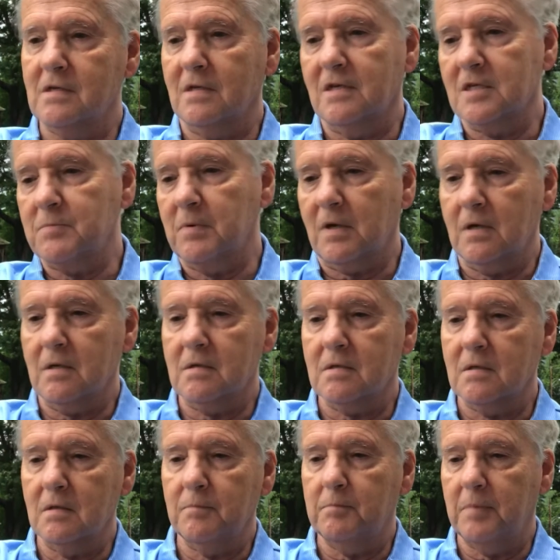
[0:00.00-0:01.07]
is because
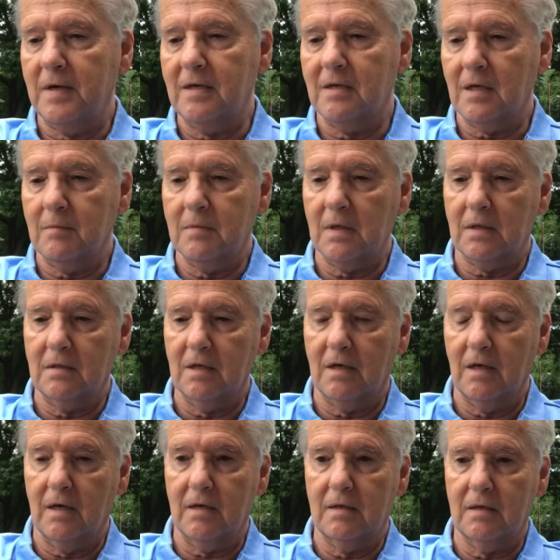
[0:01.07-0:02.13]
the pandemic did
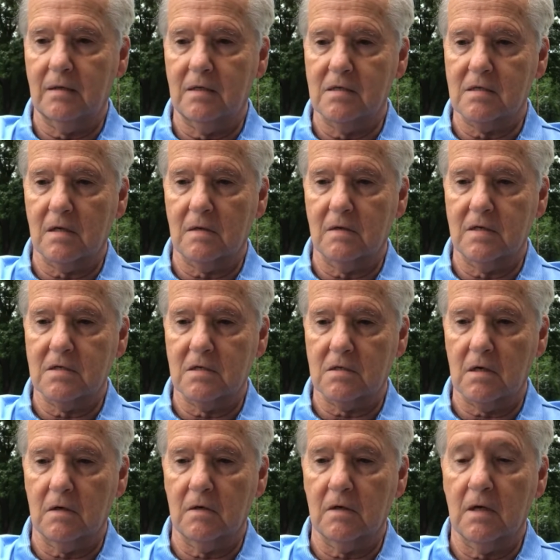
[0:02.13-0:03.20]
not hit these areas as
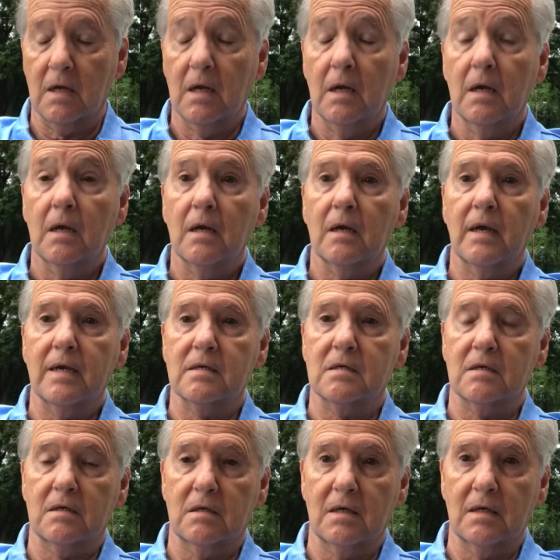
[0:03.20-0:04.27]
hard as
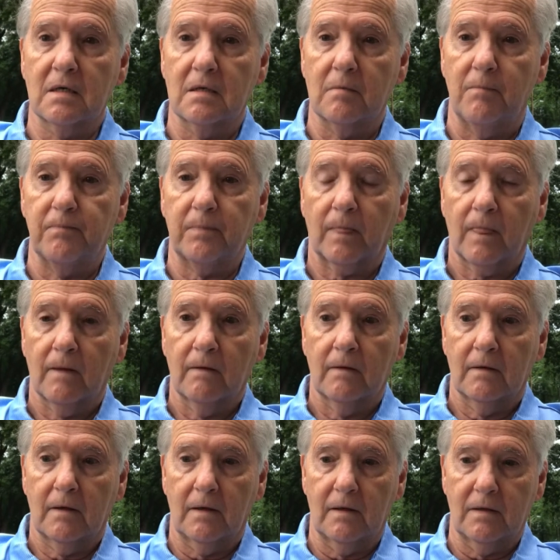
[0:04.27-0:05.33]
it did
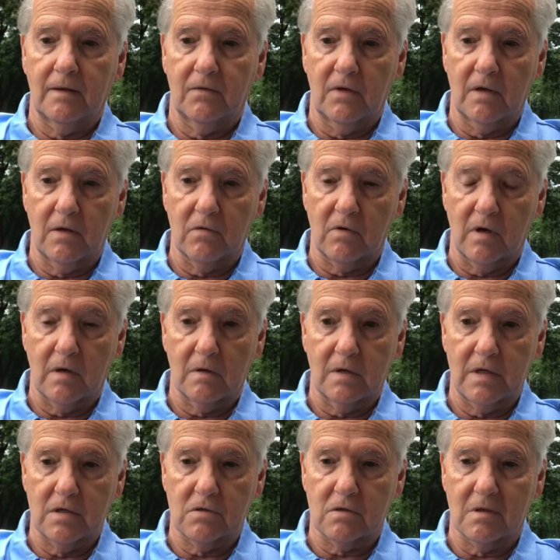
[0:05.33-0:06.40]
in the other
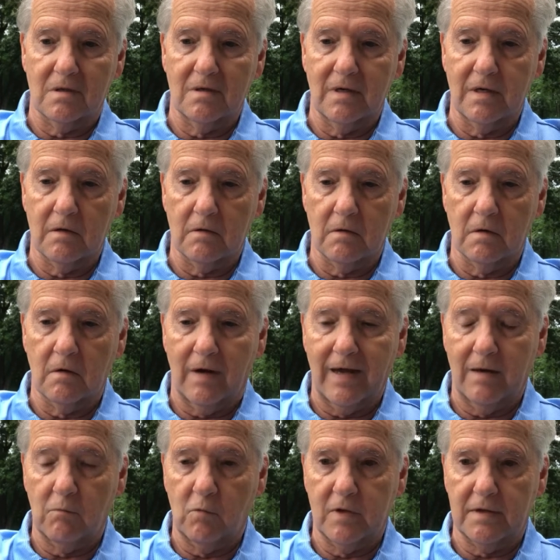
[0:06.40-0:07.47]
areas nearer
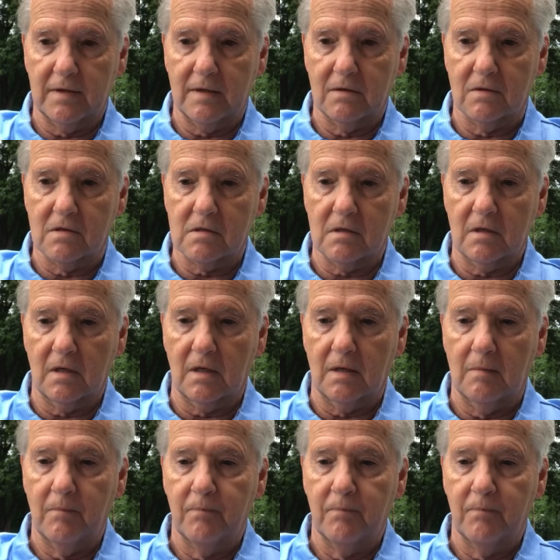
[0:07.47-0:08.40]
and within the city.